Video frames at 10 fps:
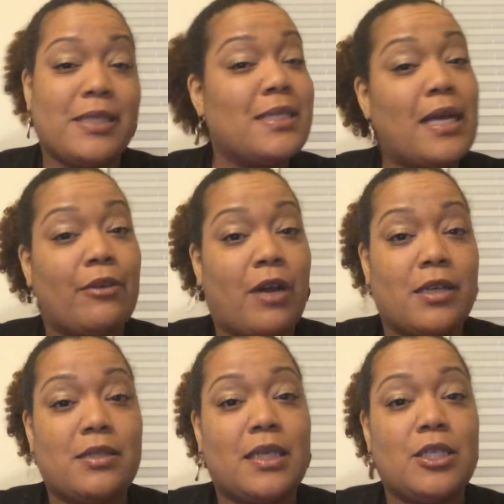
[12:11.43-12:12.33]
It's not
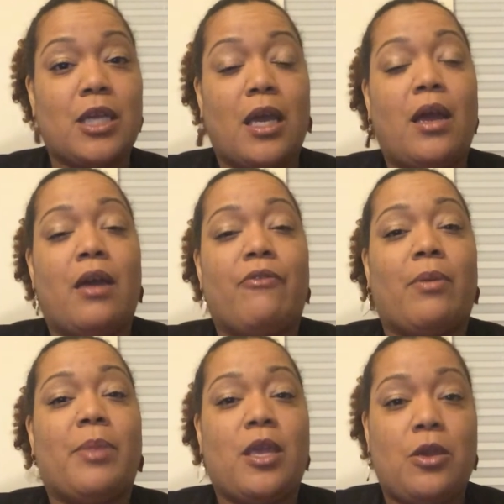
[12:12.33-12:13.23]
cross-stitch,
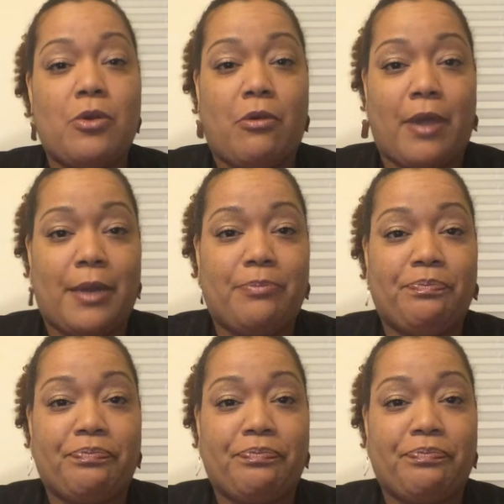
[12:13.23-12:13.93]
from the Ukraine.